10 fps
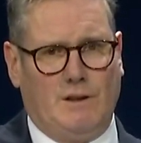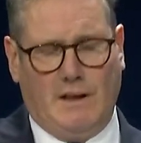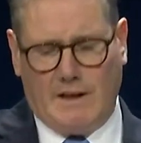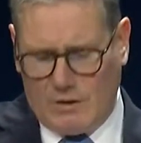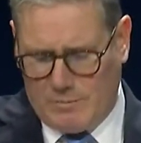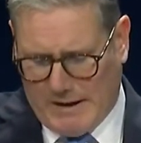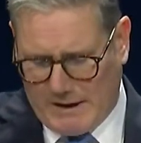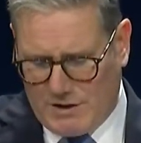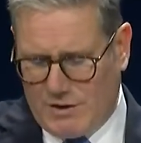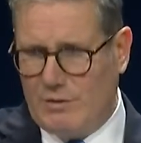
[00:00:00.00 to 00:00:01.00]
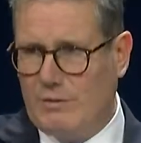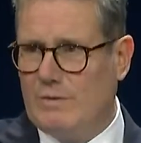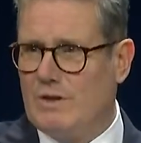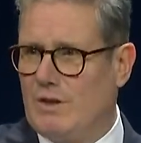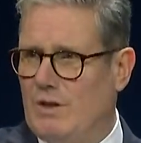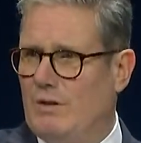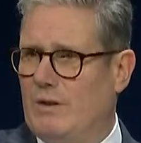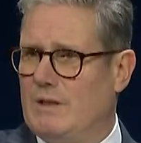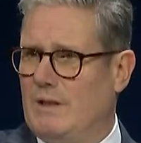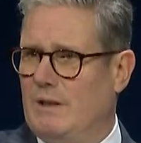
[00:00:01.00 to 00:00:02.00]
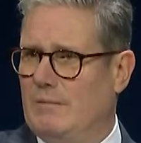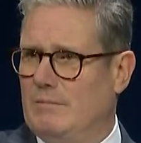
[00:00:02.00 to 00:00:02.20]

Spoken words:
It goes back to security.